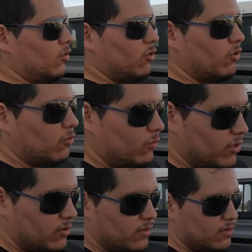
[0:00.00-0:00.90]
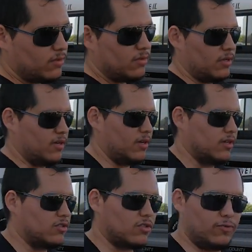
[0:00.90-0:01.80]
newer ones
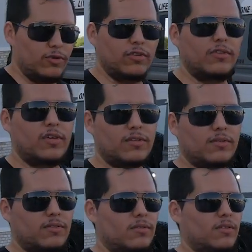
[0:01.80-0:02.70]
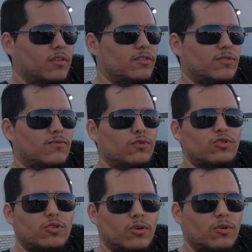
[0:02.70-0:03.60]
just for the next, its
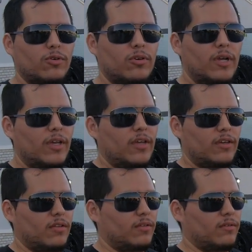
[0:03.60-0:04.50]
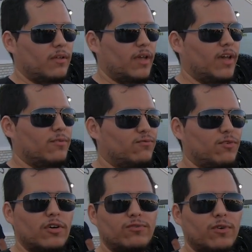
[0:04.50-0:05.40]
future owner can have
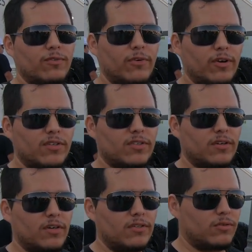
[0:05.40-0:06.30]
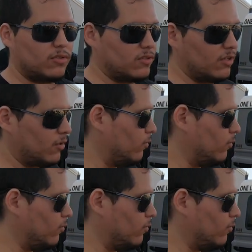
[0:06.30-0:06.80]
fun from the very start. You can see on